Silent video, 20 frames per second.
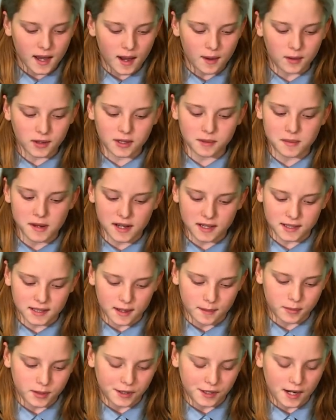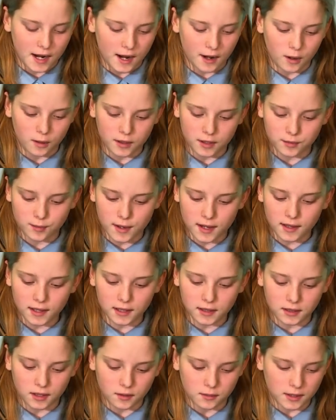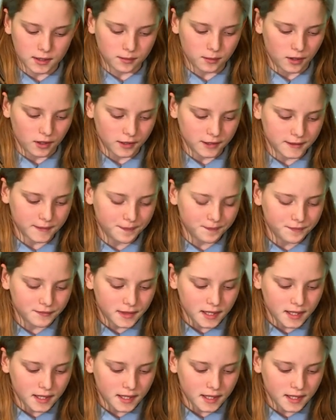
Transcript: I want to be accepted, I always will and always was.